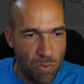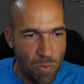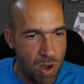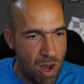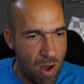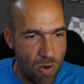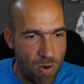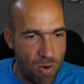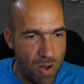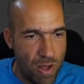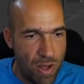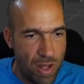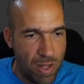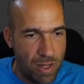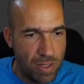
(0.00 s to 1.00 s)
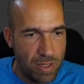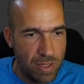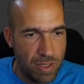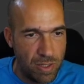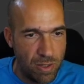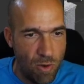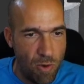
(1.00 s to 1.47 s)
wow.
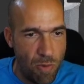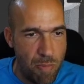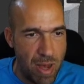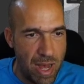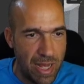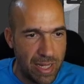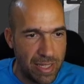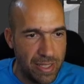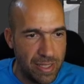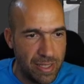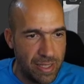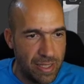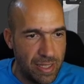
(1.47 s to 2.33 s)
So bad.